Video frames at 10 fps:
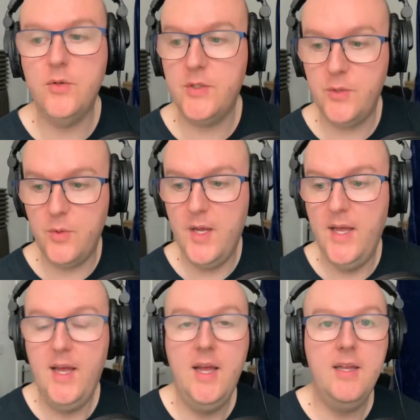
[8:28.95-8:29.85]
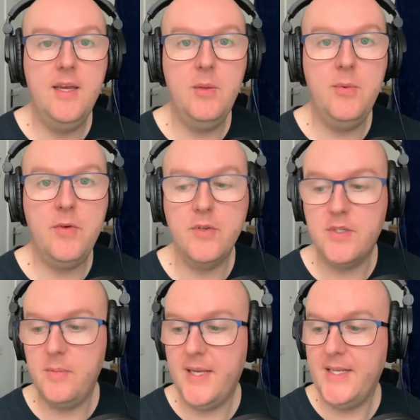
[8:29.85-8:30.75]
So now that we've got
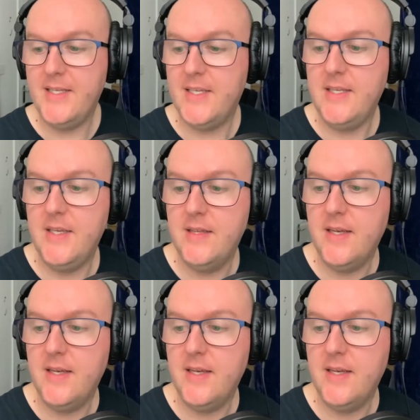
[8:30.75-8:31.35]
some exciting things,